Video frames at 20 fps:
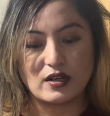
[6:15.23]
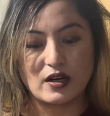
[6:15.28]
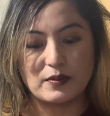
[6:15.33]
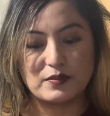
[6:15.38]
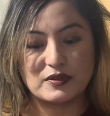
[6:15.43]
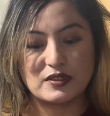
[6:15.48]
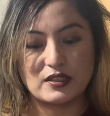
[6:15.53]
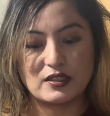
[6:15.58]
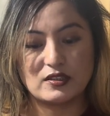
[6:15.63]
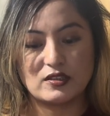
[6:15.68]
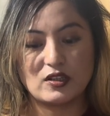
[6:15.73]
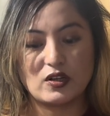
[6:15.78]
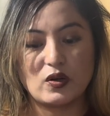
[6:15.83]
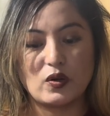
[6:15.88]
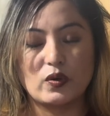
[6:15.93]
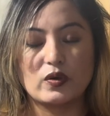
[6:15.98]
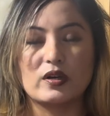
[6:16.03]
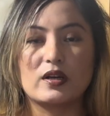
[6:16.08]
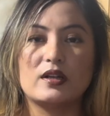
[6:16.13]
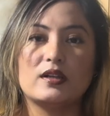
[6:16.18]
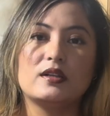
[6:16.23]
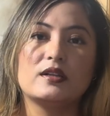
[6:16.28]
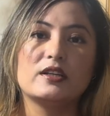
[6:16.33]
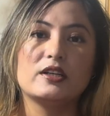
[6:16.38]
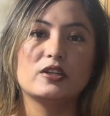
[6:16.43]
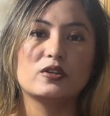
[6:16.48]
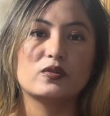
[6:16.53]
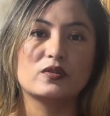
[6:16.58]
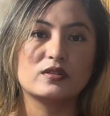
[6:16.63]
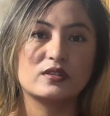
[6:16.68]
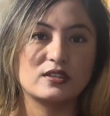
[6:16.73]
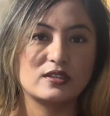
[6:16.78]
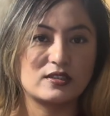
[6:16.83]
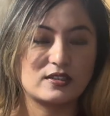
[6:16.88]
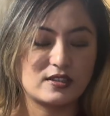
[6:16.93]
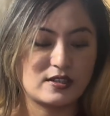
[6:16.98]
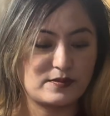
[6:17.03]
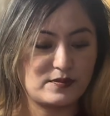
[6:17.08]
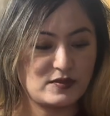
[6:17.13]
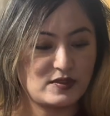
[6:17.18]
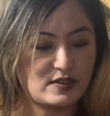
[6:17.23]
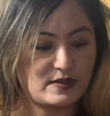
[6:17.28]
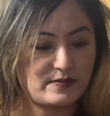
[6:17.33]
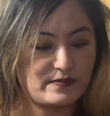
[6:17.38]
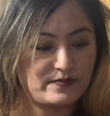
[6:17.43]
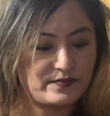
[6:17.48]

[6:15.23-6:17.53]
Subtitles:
upset the local ecosystems.